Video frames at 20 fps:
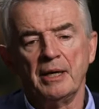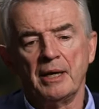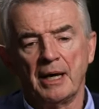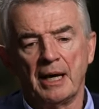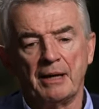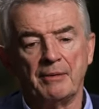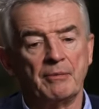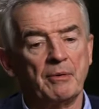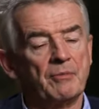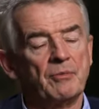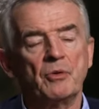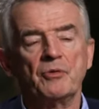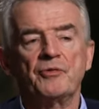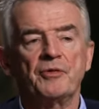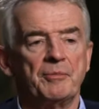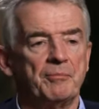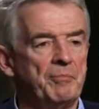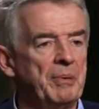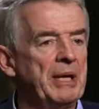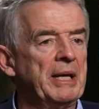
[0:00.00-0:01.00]
Uh, no,
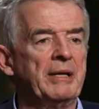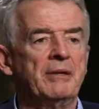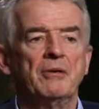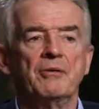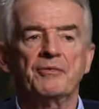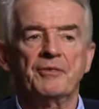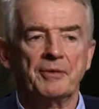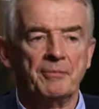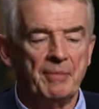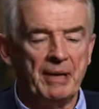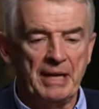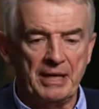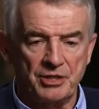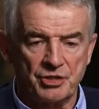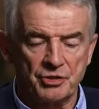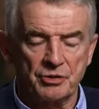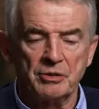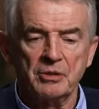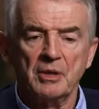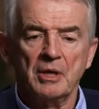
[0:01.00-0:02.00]
nothing big, nothing major.